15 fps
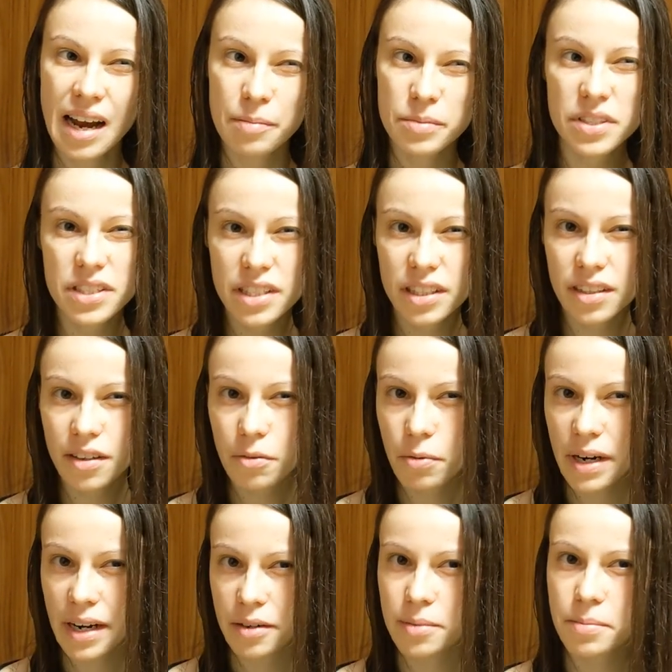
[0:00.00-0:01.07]
I'm still
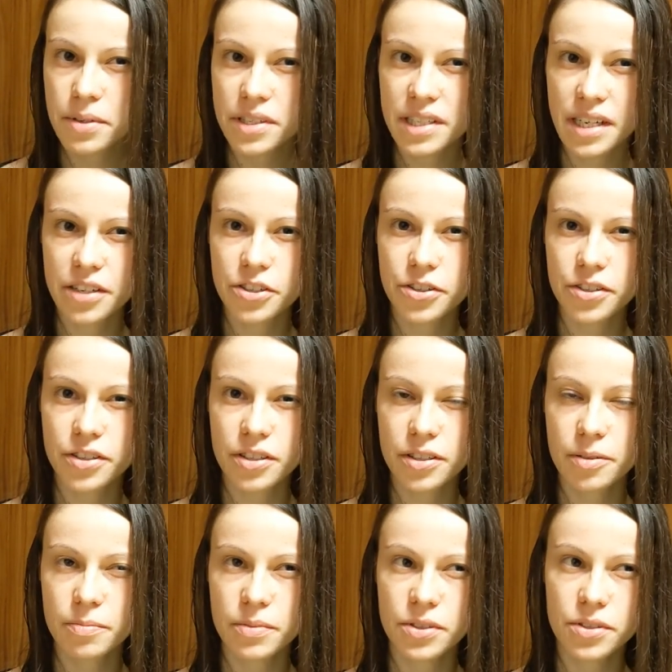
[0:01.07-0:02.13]
not one hundred percent
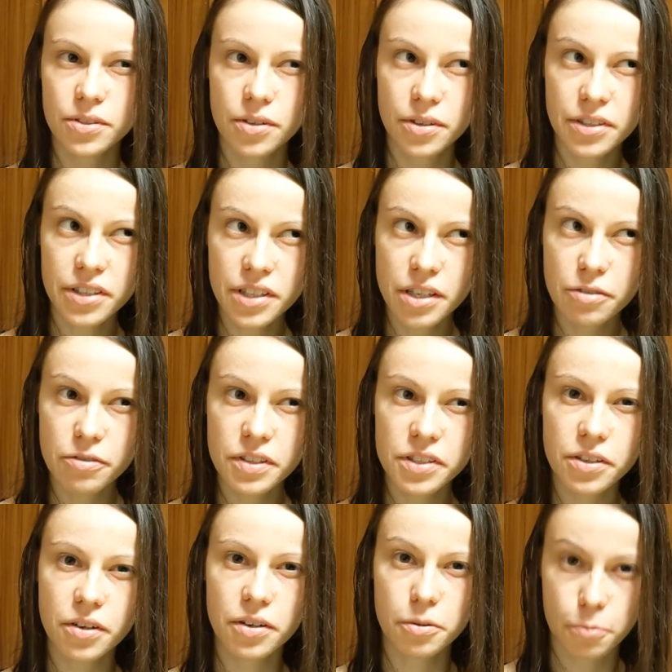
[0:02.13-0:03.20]
um, certain if
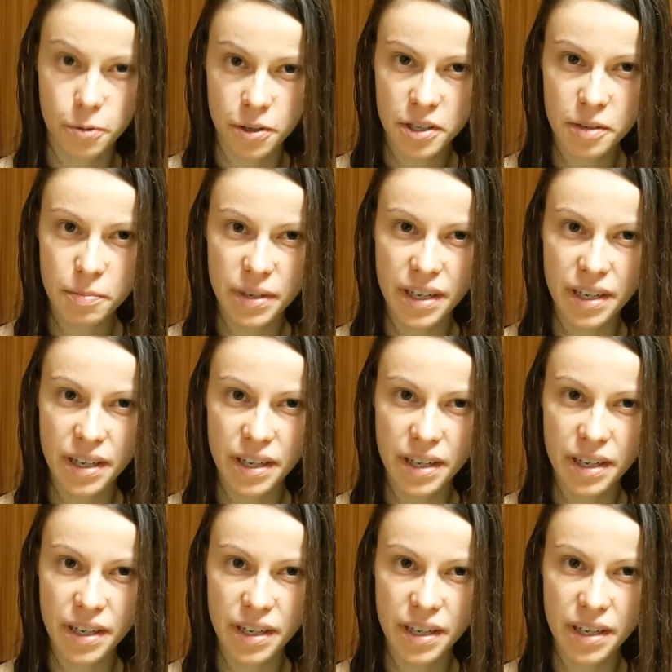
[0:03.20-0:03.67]
it's gonna work,